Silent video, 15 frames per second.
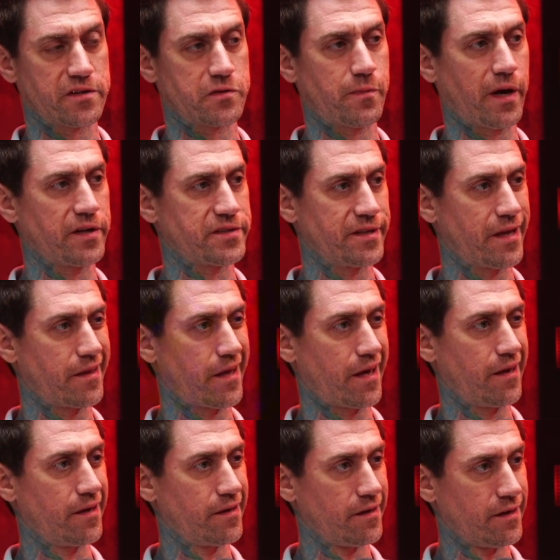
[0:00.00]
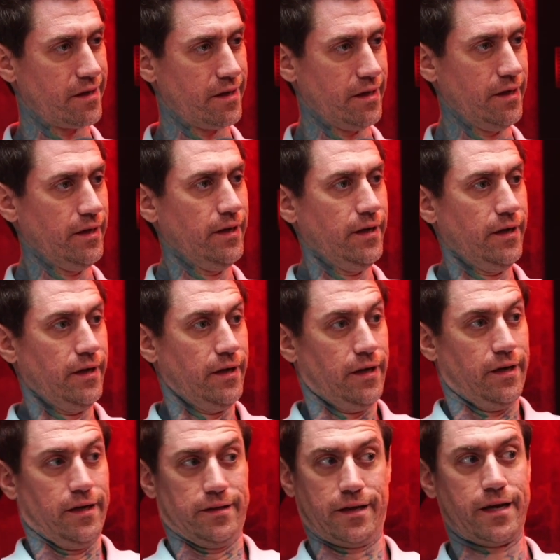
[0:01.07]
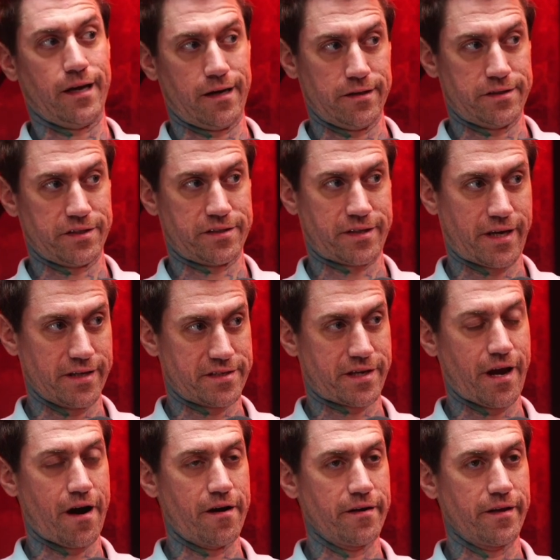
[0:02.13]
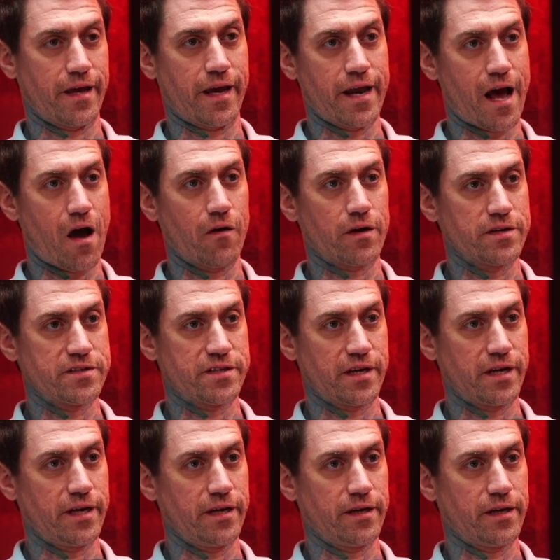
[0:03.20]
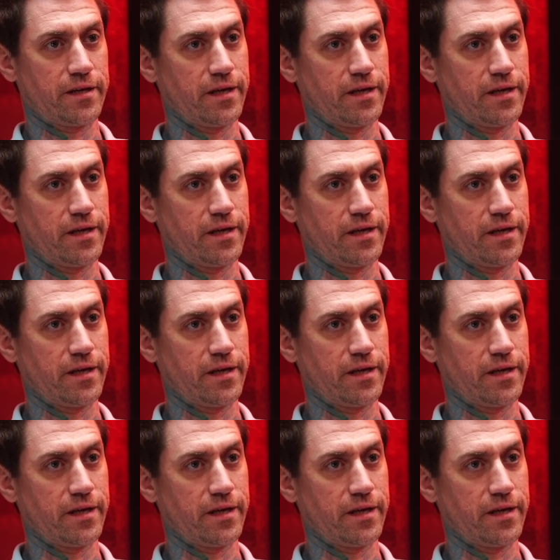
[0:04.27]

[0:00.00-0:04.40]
space and then they kind of just get scared and they get out because they